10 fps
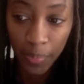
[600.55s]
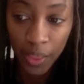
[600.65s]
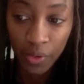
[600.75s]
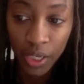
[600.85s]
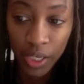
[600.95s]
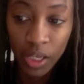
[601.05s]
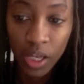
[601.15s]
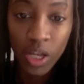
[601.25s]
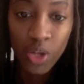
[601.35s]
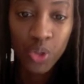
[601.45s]
Okay,
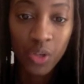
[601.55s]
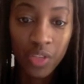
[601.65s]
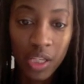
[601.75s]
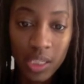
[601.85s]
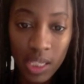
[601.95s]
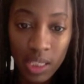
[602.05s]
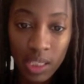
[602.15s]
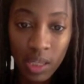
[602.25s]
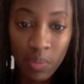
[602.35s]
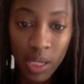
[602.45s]
so if they say that
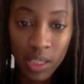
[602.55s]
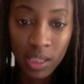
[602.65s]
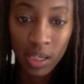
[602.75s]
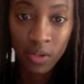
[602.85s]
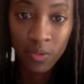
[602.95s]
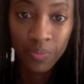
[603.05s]
they pass out